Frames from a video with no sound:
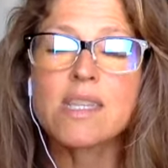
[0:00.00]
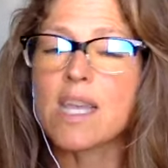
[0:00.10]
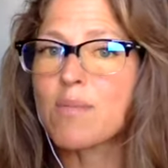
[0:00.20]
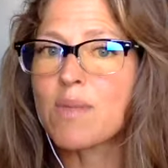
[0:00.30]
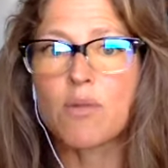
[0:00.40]

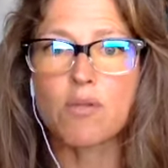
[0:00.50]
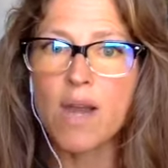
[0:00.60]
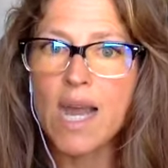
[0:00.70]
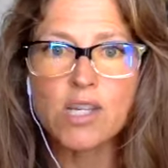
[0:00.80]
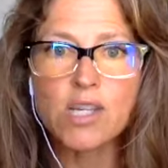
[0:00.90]
Same thing with
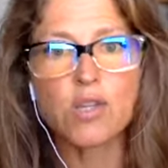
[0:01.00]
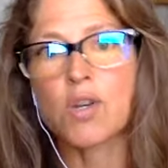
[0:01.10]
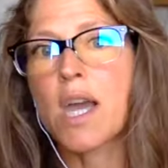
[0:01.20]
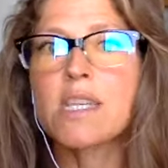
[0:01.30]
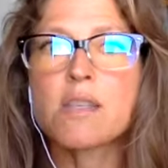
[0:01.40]
rashes or
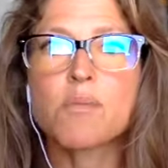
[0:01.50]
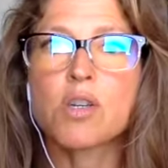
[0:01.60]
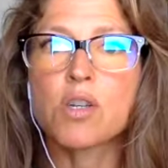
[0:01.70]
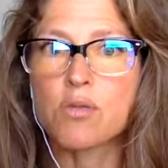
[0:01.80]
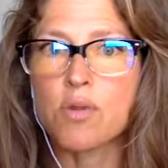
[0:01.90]
eczema or
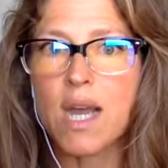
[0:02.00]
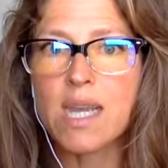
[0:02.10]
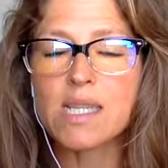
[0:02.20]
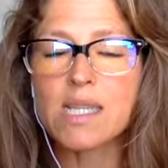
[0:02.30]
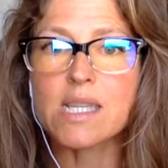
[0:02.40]

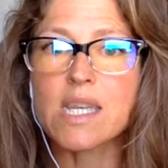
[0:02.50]
psoriasis.